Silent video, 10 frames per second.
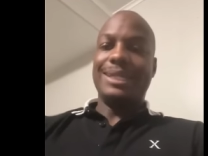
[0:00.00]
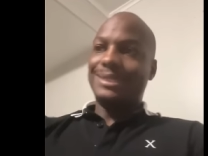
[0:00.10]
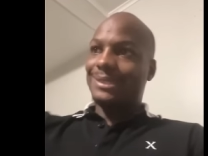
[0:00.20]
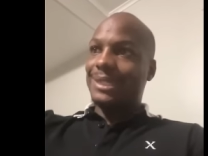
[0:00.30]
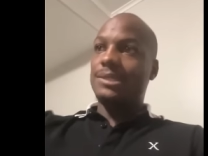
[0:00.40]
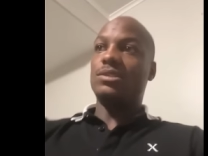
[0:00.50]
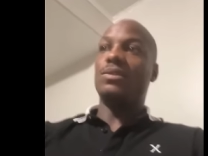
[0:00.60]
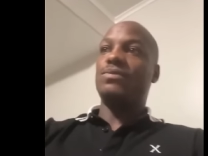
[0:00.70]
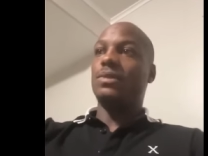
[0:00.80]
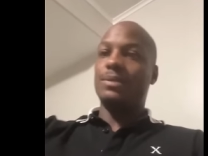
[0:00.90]
He set
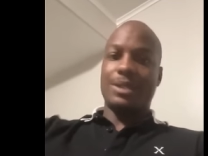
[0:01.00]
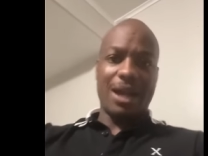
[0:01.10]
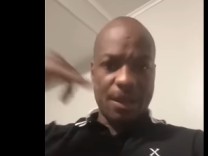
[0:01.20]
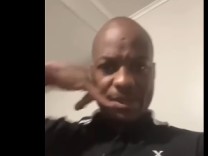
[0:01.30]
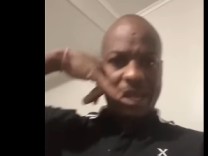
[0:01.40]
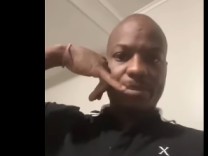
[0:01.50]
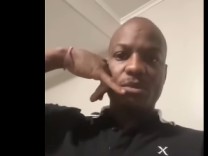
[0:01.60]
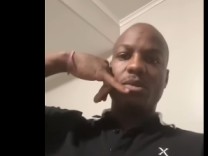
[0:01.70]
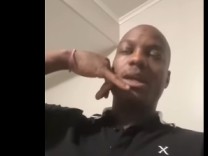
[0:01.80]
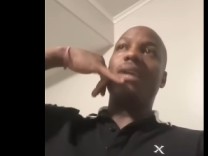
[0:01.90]
stuff up. Call me out
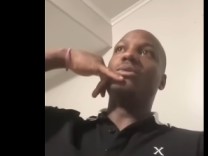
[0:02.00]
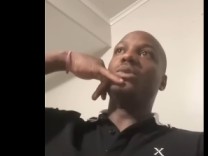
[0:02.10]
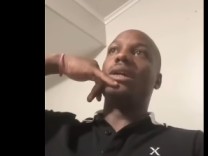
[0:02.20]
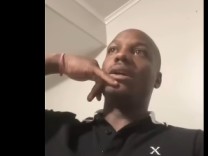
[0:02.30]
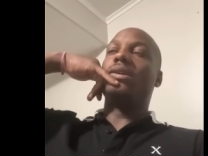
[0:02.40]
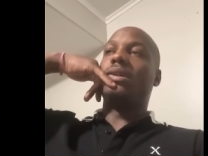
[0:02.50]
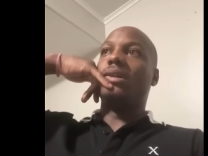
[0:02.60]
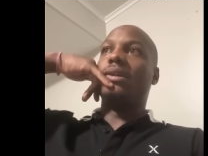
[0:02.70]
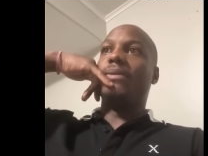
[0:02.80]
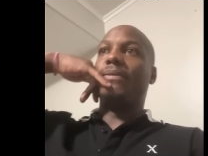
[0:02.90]
blue. Hey, with it
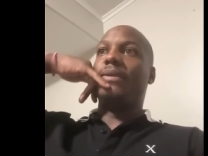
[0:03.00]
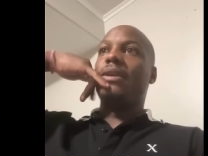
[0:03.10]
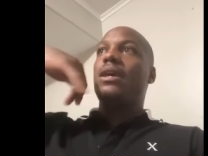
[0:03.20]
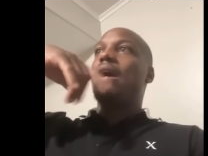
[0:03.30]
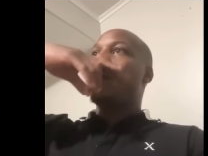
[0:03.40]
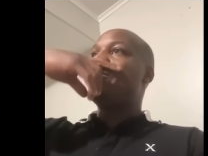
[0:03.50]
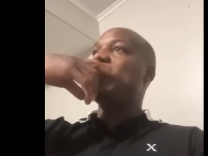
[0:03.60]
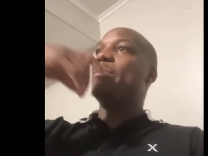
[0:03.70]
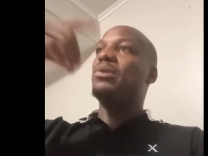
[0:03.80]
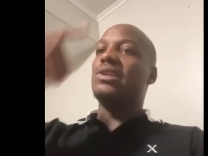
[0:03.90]
uh I'm
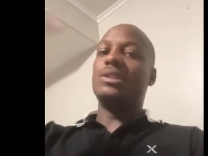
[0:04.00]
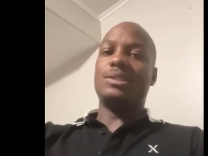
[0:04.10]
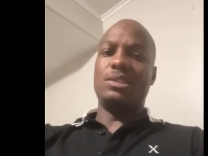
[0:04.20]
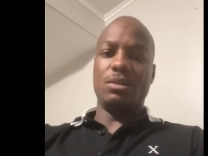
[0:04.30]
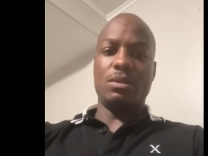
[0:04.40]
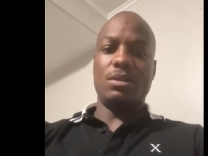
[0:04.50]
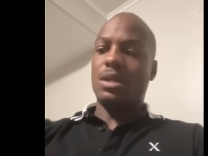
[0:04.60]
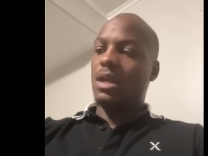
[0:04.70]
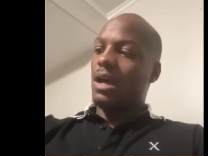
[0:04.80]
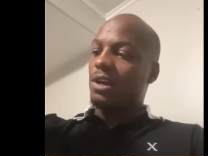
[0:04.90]
finna book you
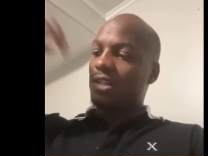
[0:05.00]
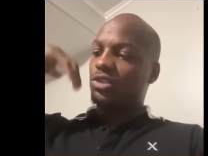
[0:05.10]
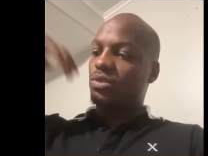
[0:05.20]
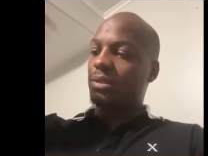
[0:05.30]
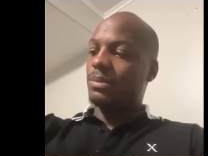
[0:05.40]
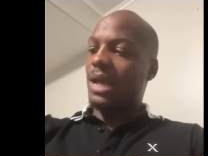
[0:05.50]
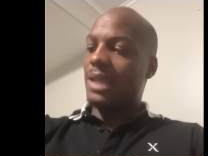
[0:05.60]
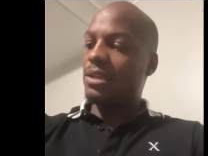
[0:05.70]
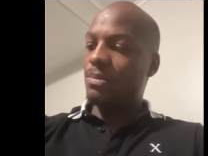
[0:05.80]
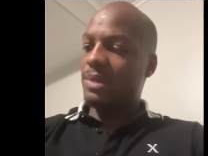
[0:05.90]
a a, a trip
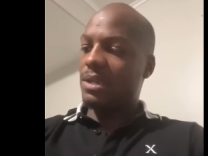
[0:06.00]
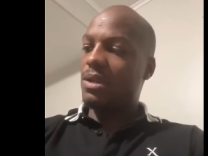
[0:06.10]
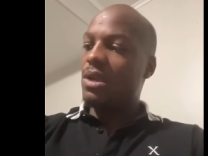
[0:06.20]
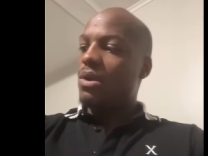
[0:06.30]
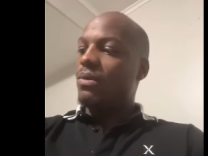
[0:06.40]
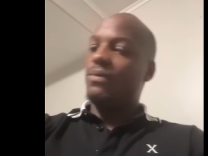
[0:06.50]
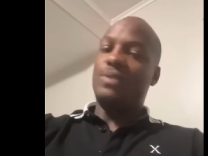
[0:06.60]
out here, man.